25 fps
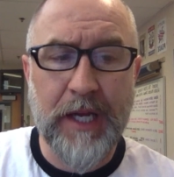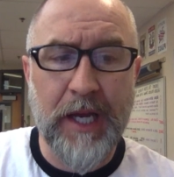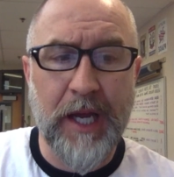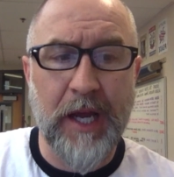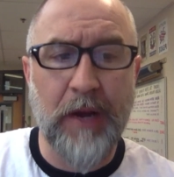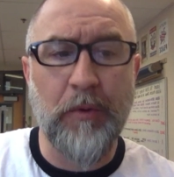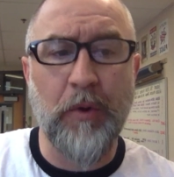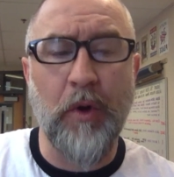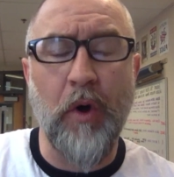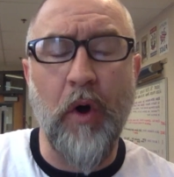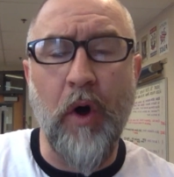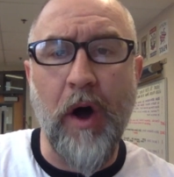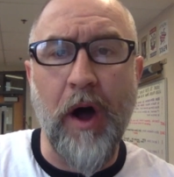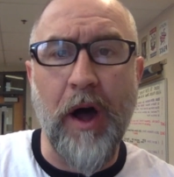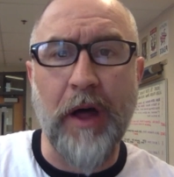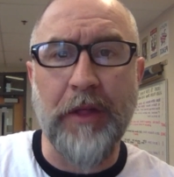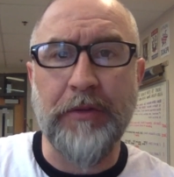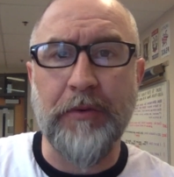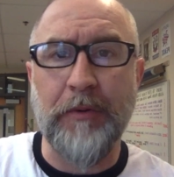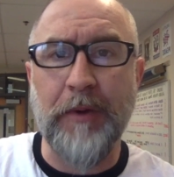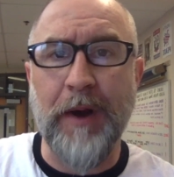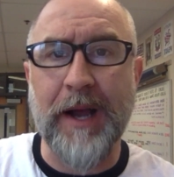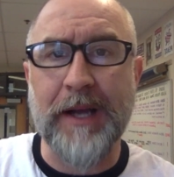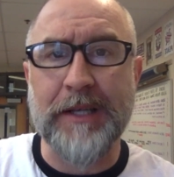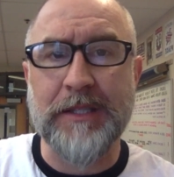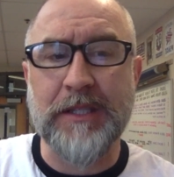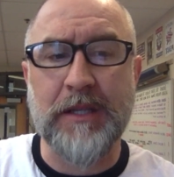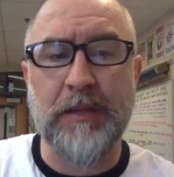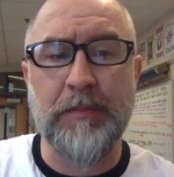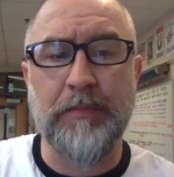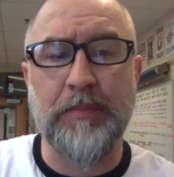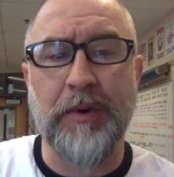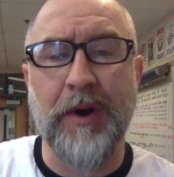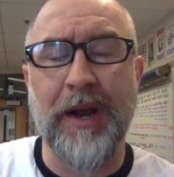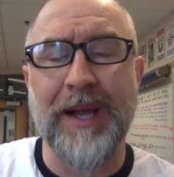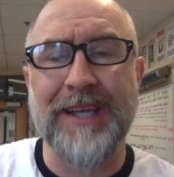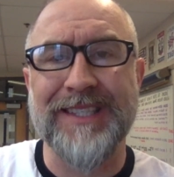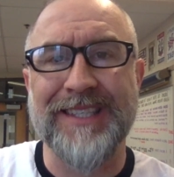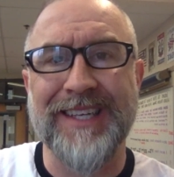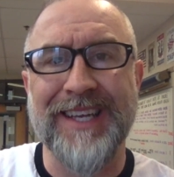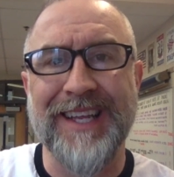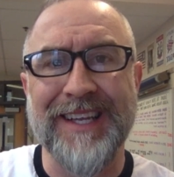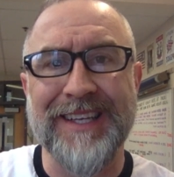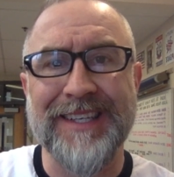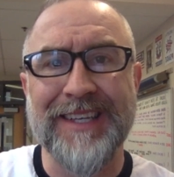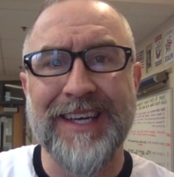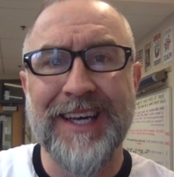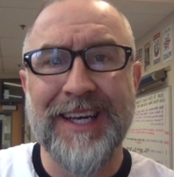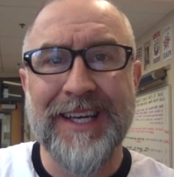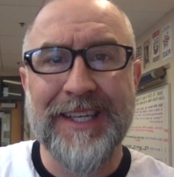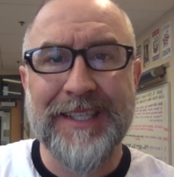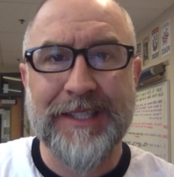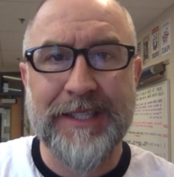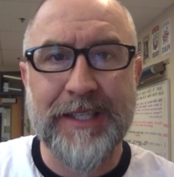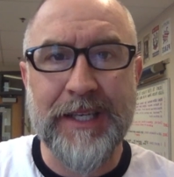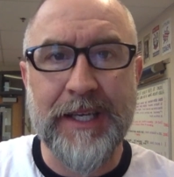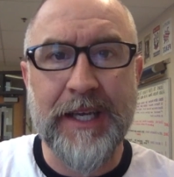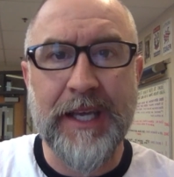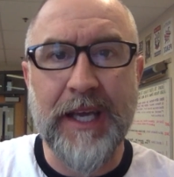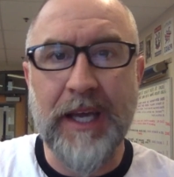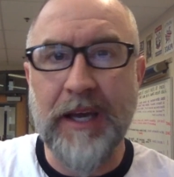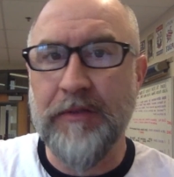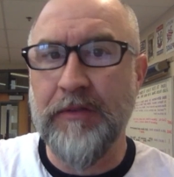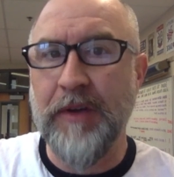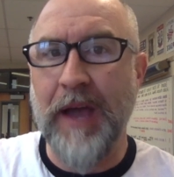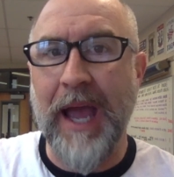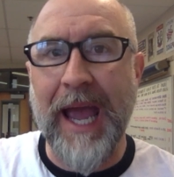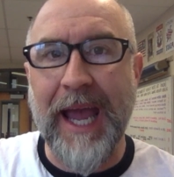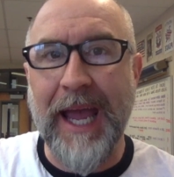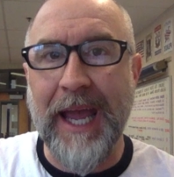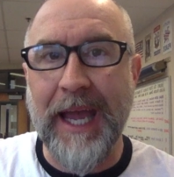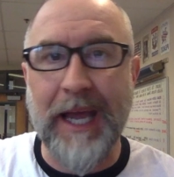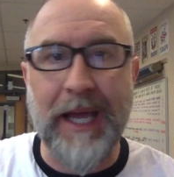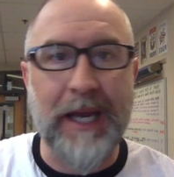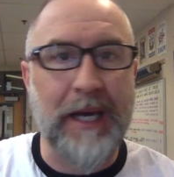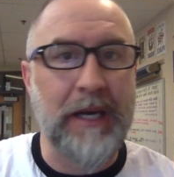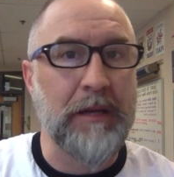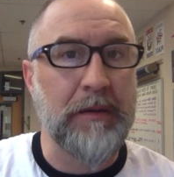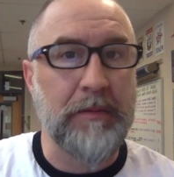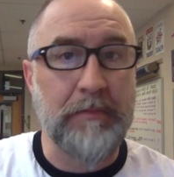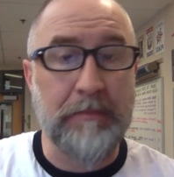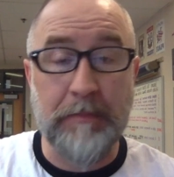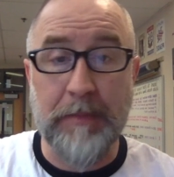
It will authorize the president to give aid,